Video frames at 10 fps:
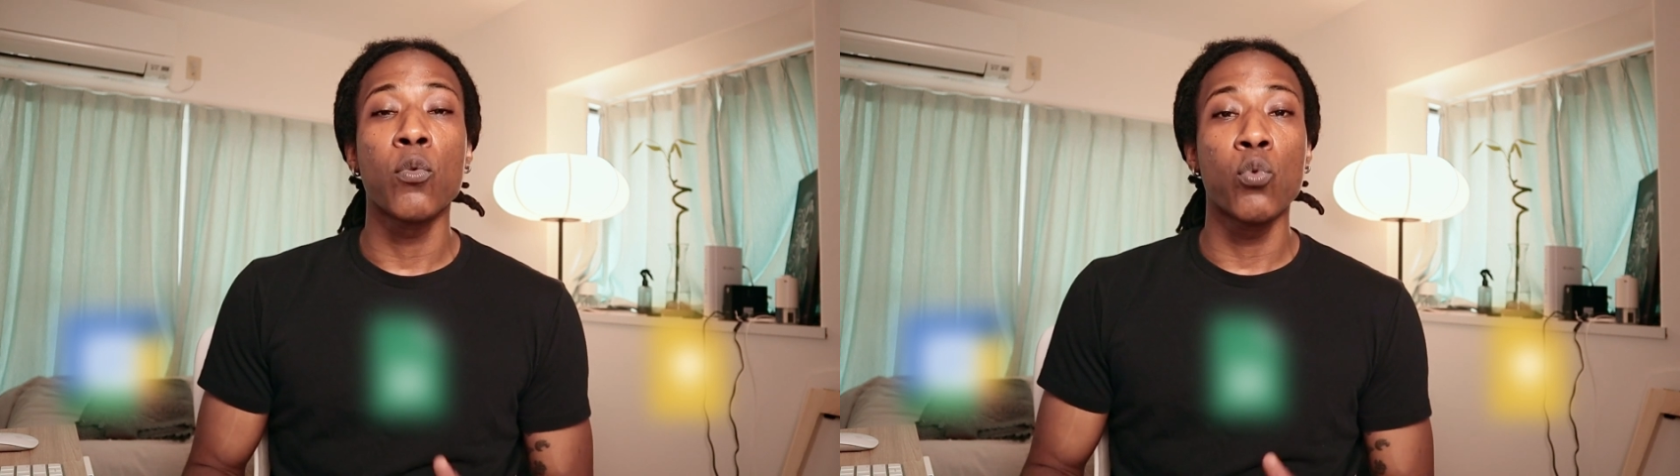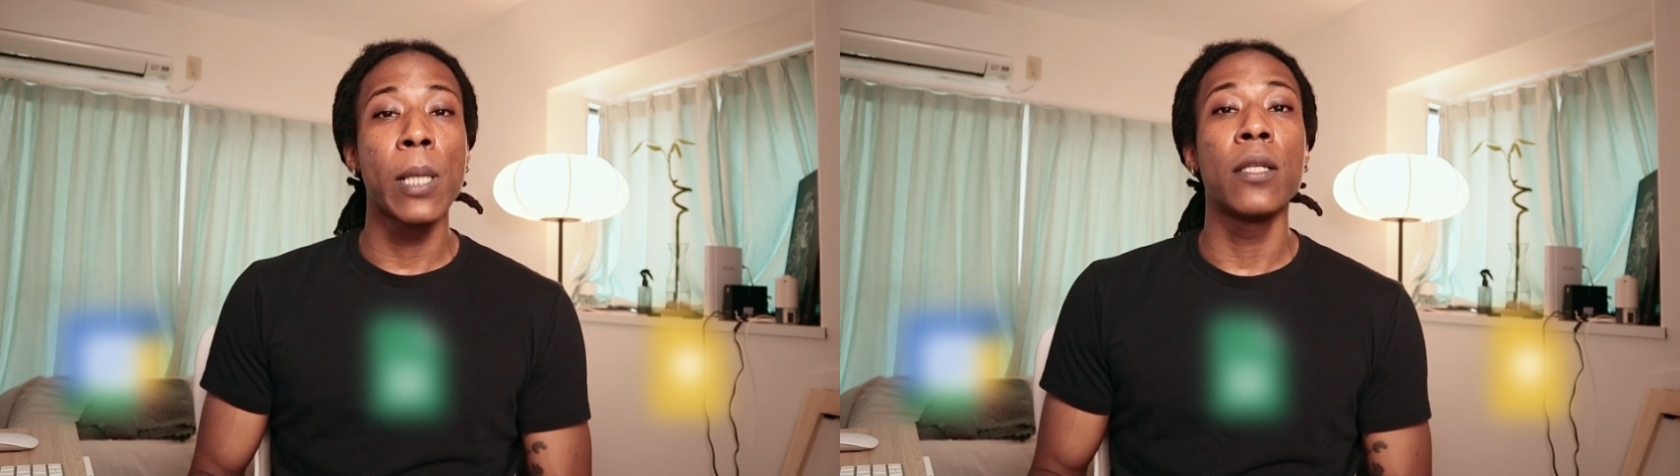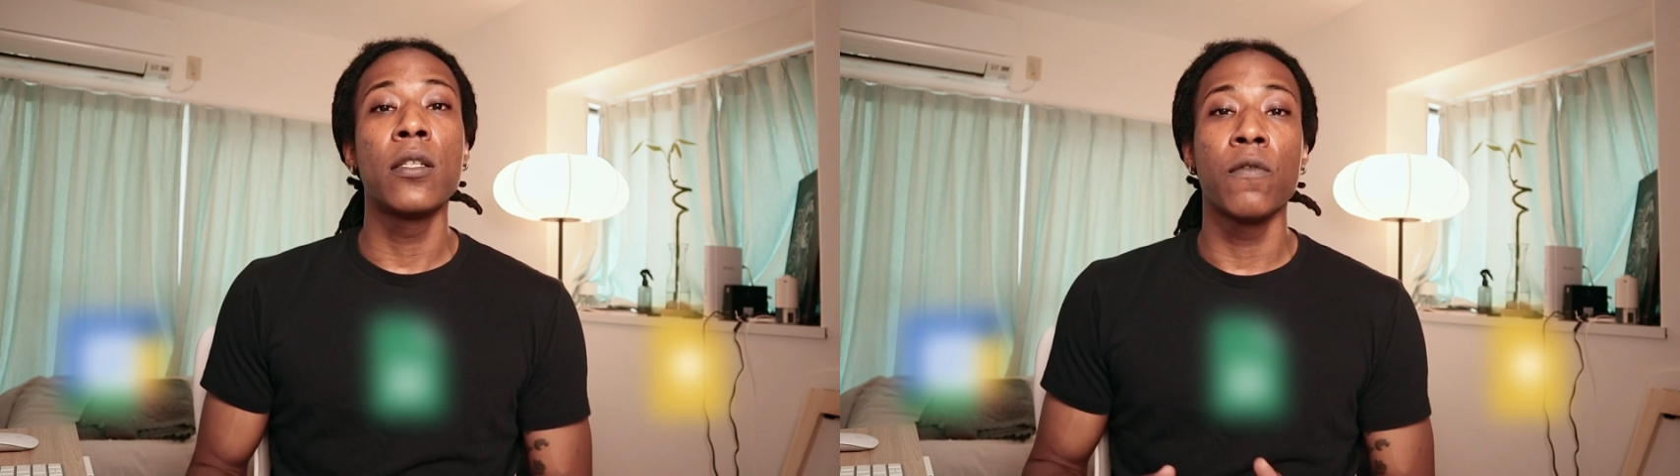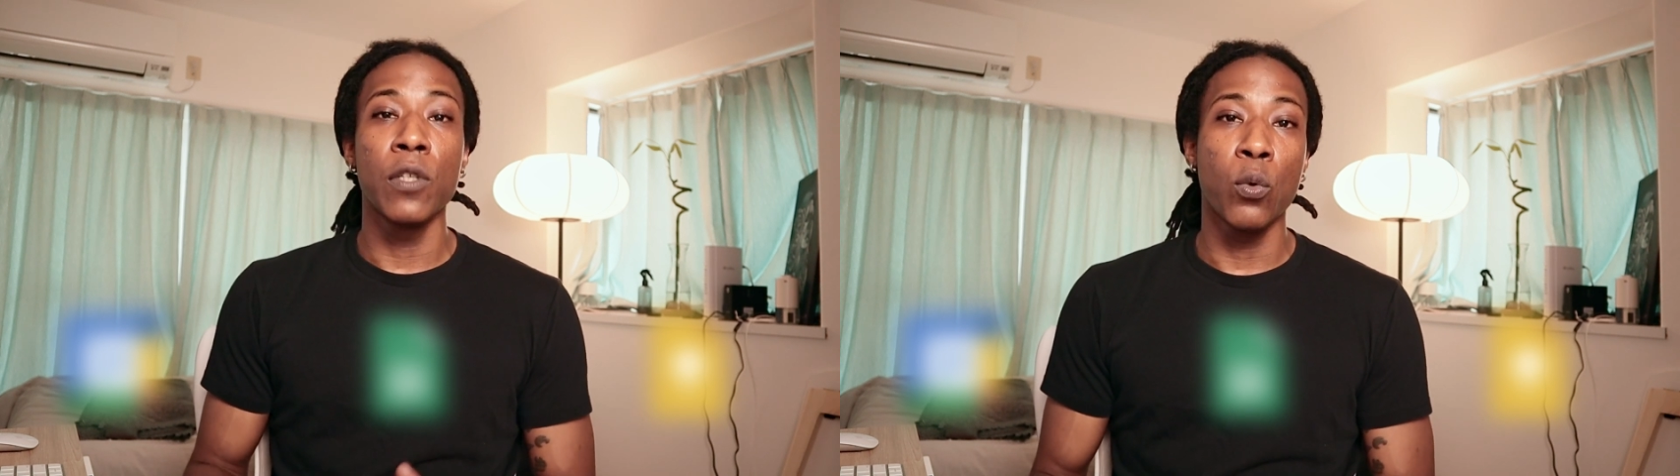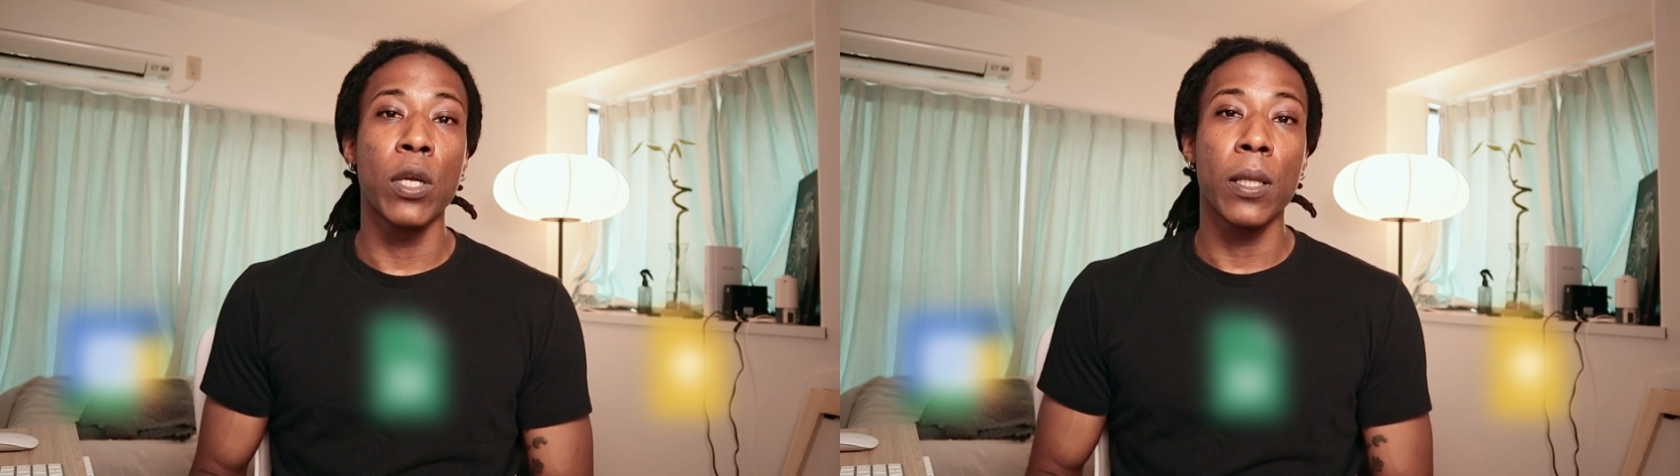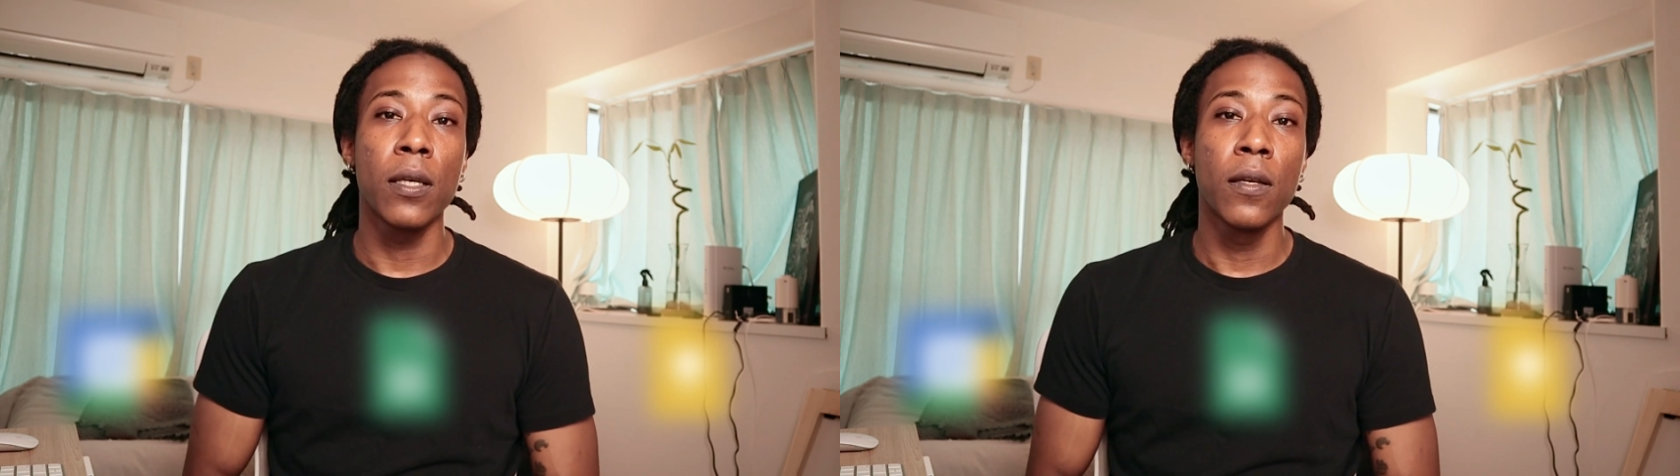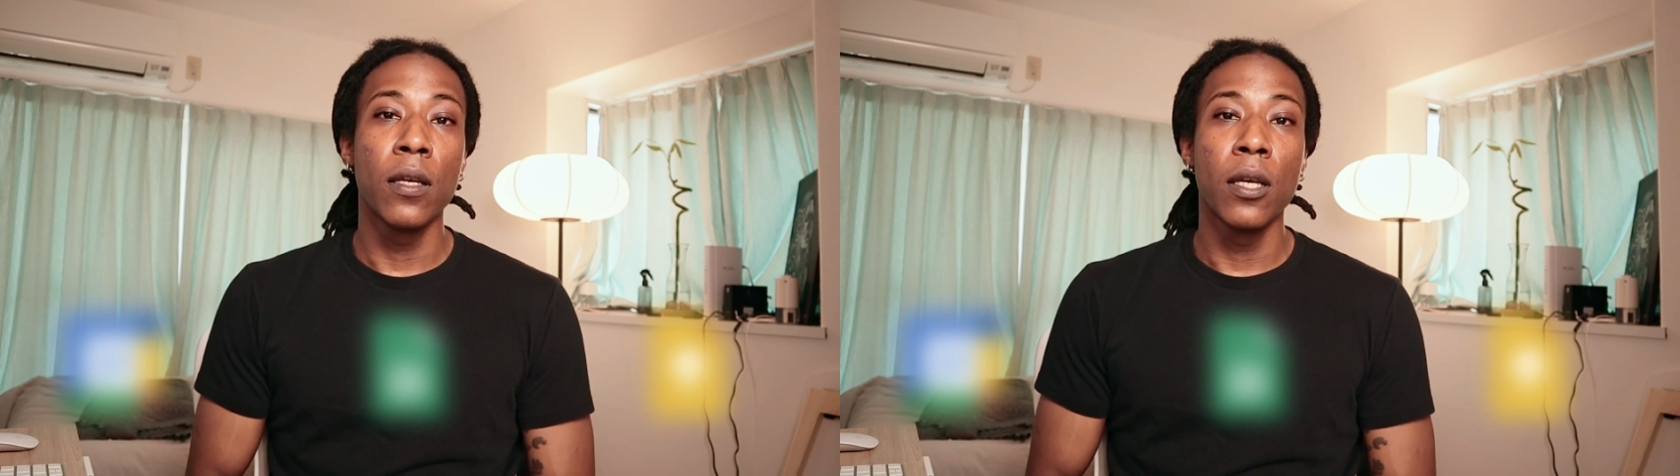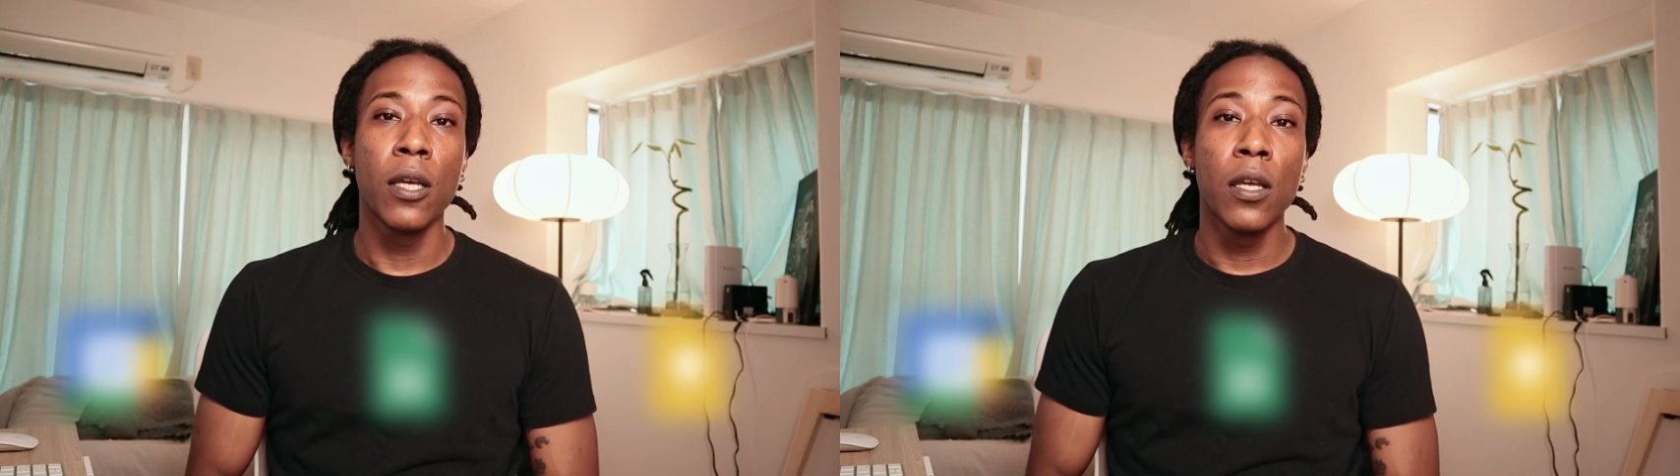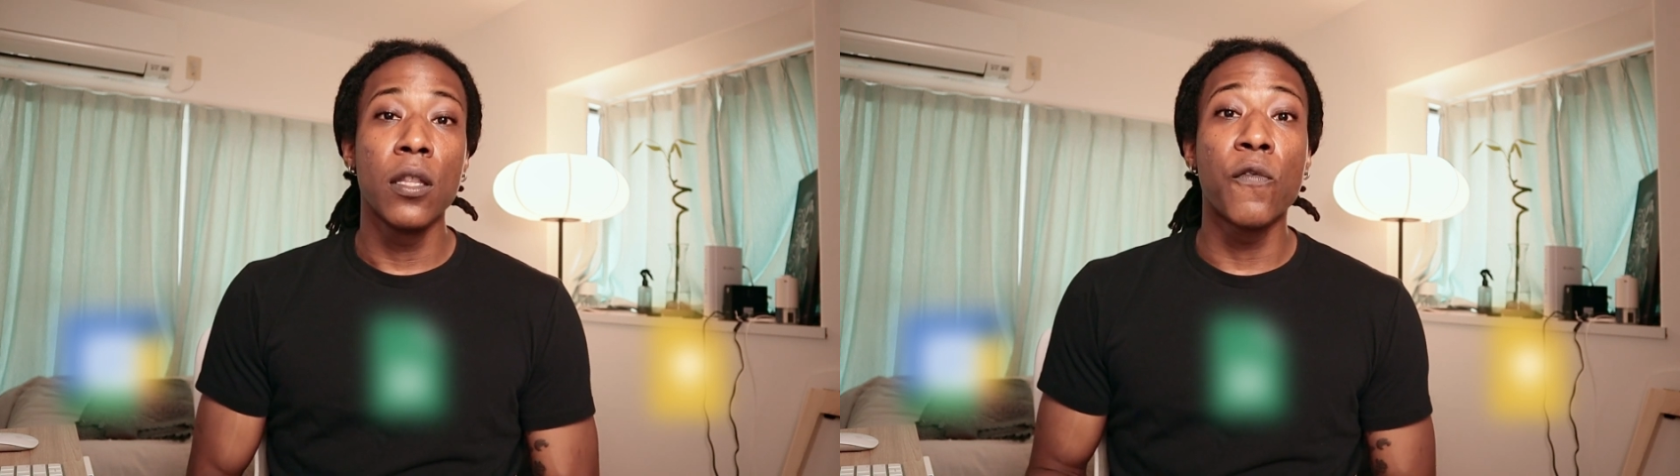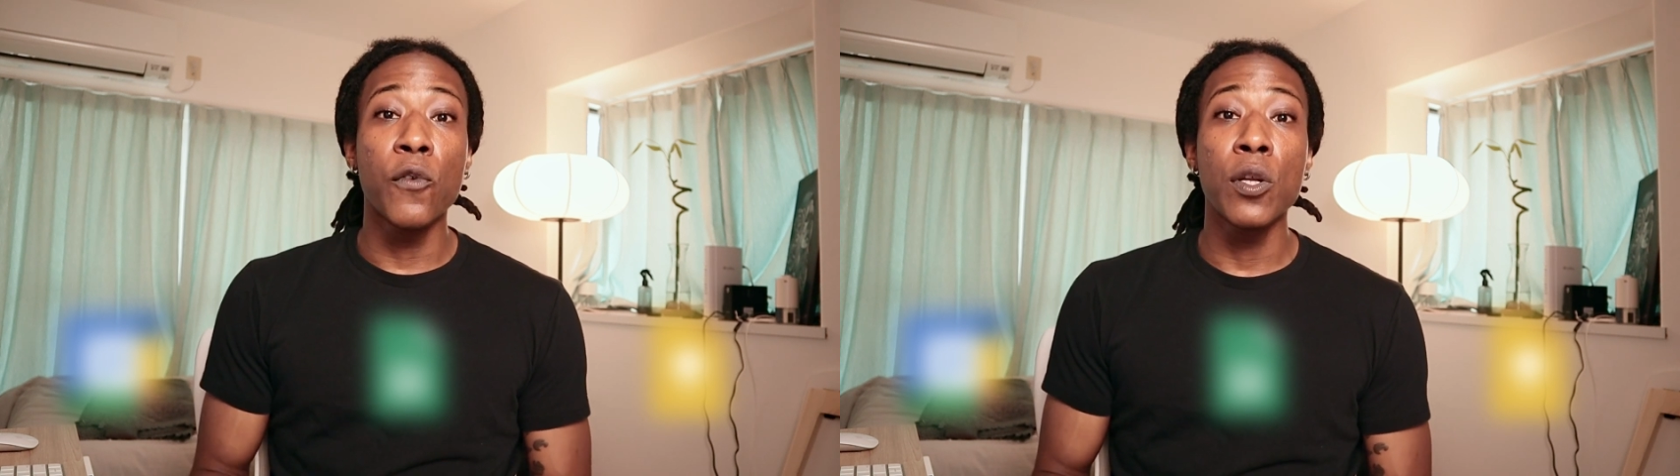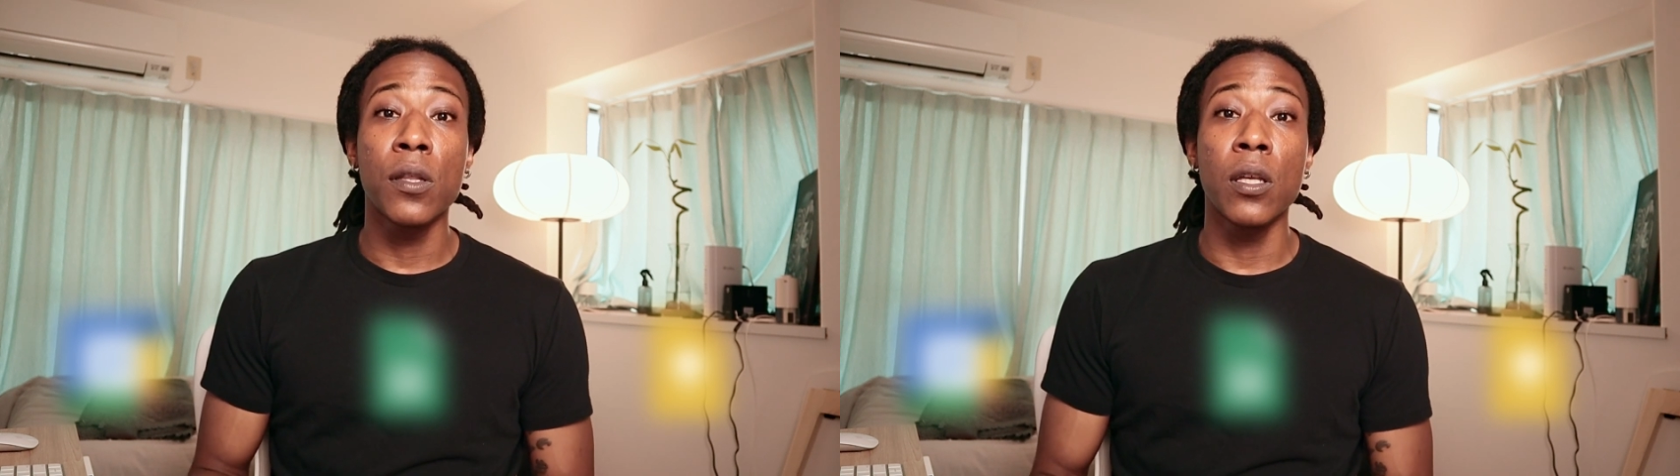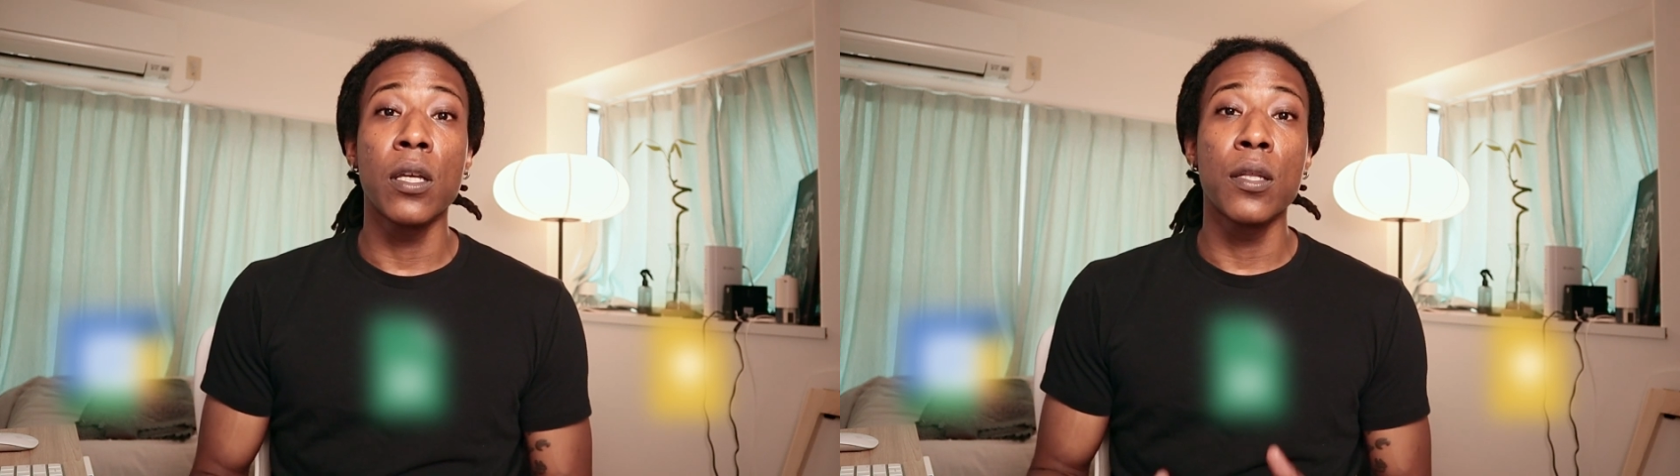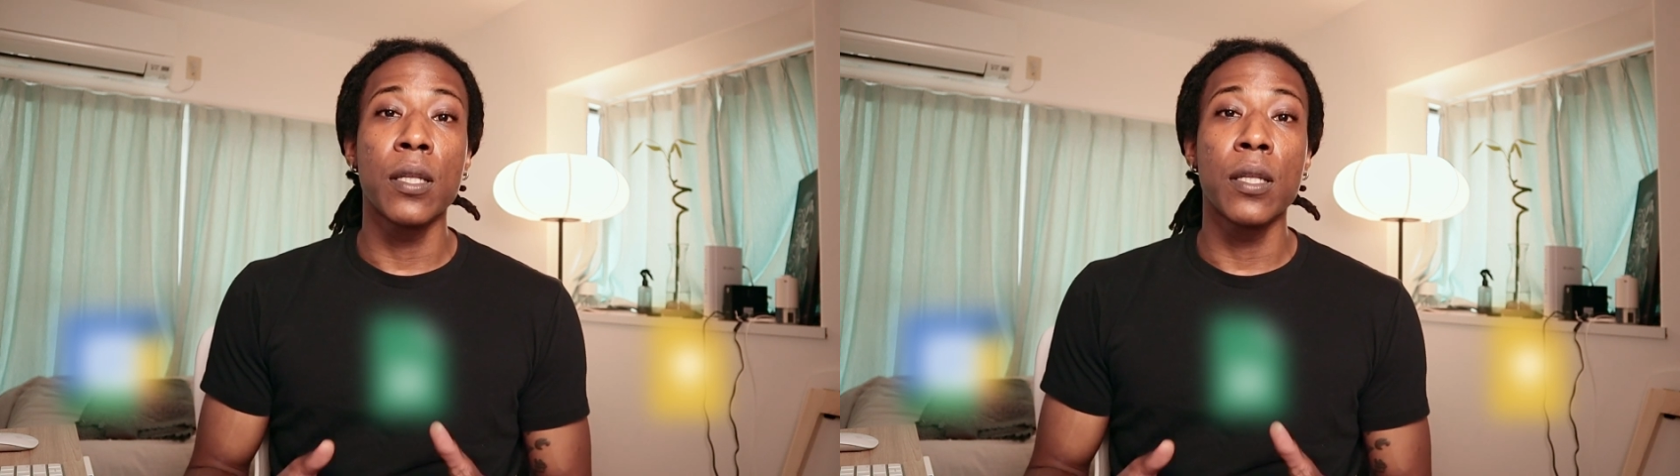relatively quickly. The first thing